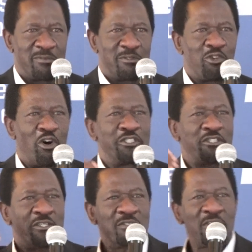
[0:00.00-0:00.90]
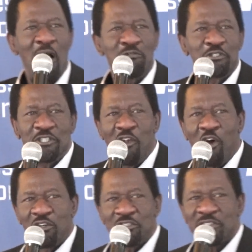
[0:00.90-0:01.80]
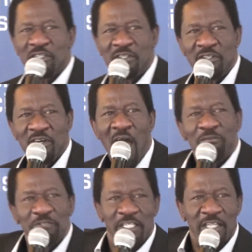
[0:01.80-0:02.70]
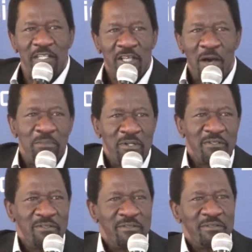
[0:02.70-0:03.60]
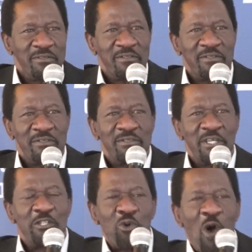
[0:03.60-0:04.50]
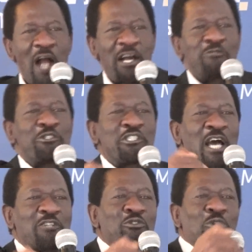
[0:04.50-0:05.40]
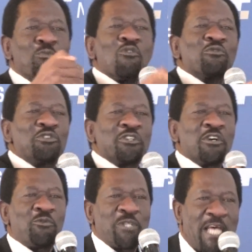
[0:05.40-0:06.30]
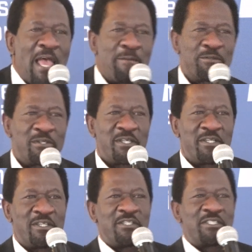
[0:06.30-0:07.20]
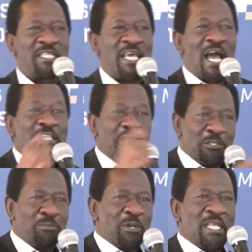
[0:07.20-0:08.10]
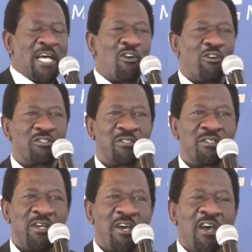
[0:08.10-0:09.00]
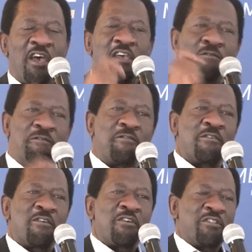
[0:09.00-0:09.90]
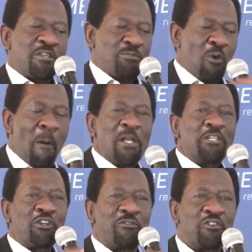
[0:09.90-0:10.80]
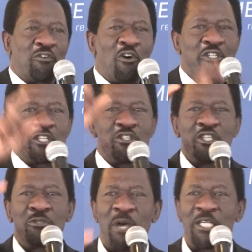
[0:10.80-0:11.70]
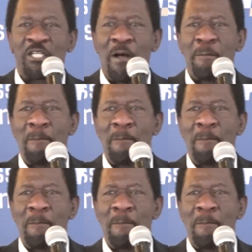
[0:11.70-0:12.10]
Don't count the loss after it has happened. And so accounting has also moved with the times. They say, anticipate that loss. If the probability of default is this measure,